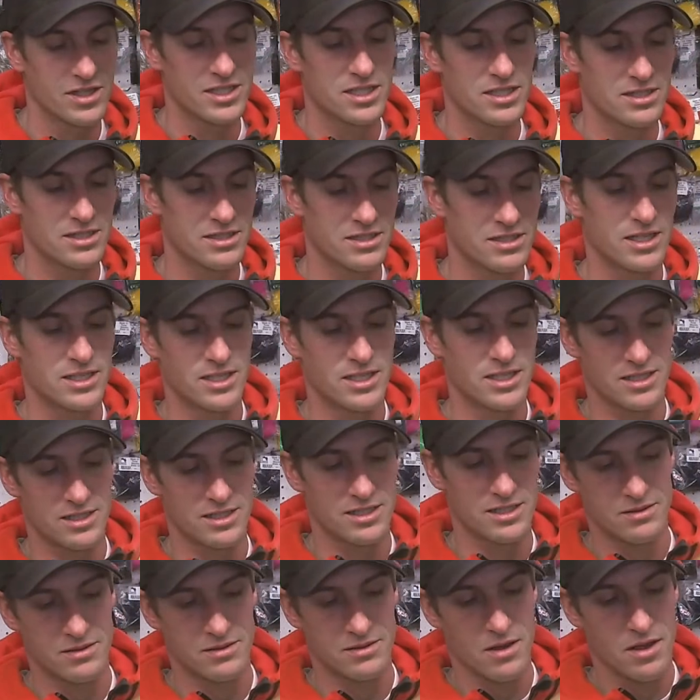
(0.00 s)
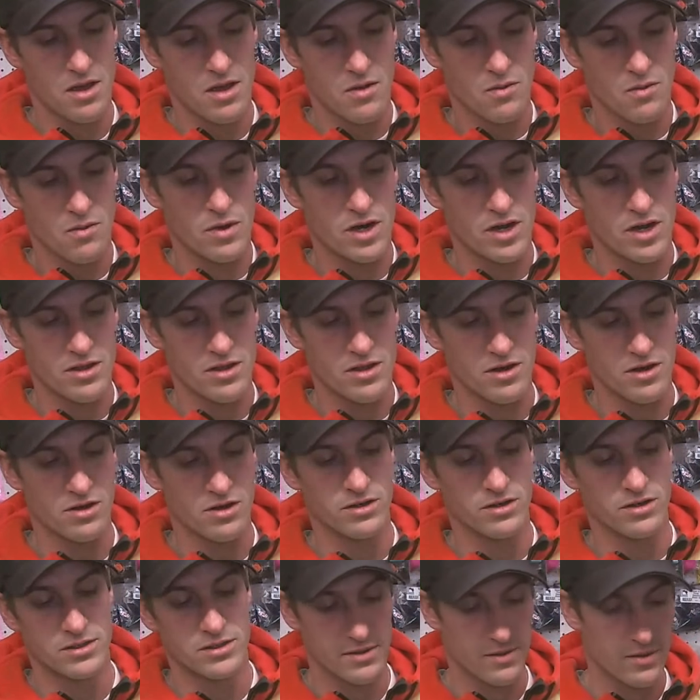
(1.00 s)
So this is one of
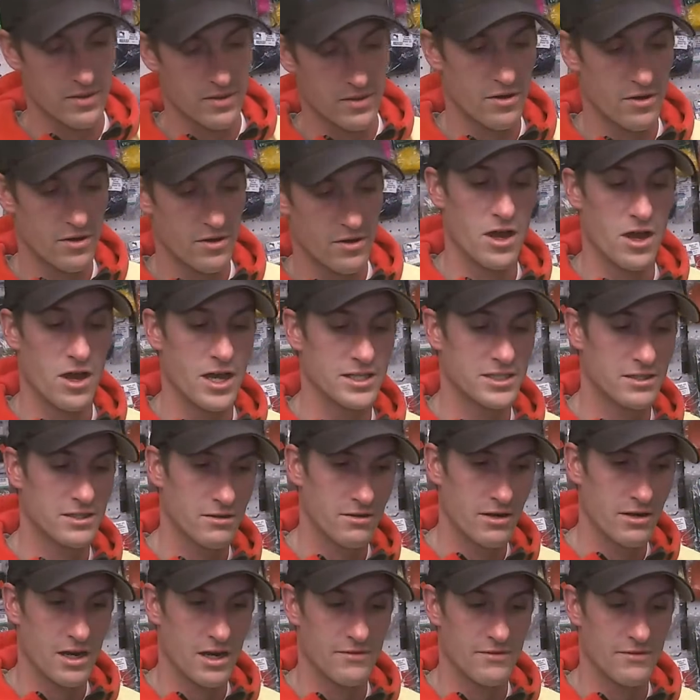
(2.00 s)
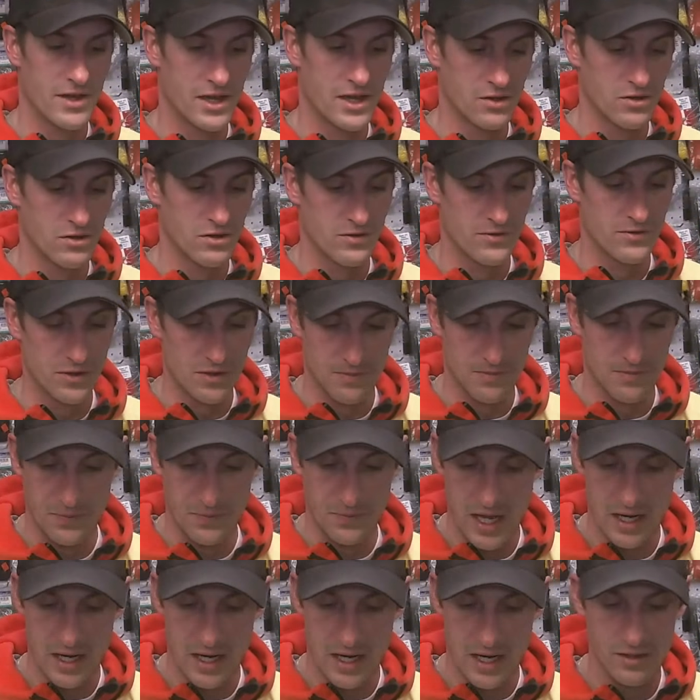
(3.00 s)
their flies, and they're out of Vancouver,
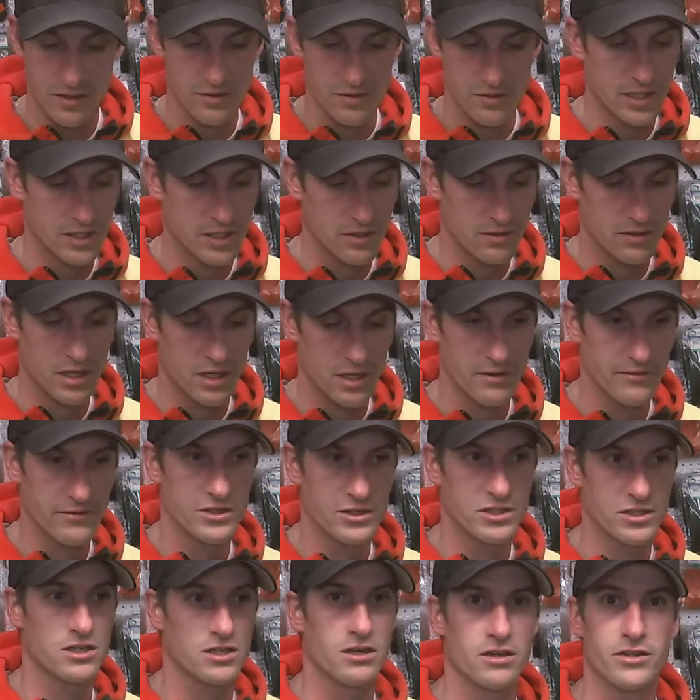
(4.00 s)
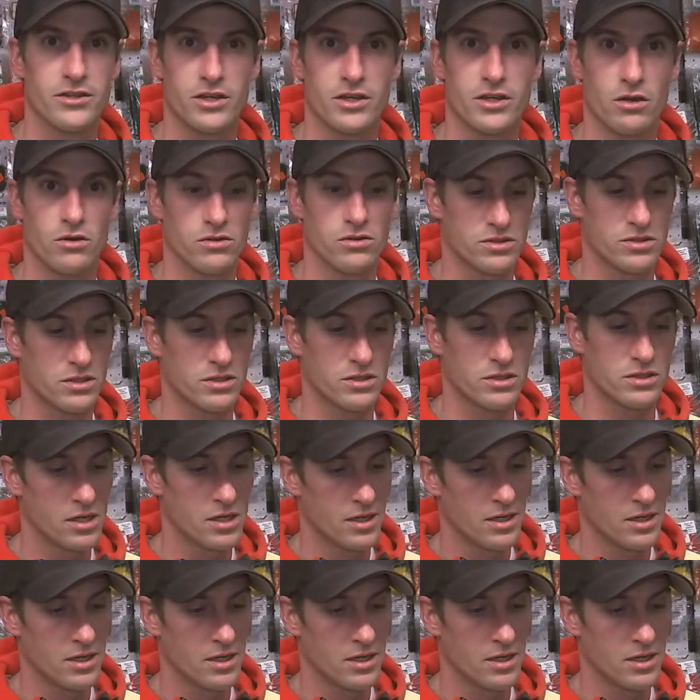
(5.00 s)
and I know they do a lot of fishing on the coast.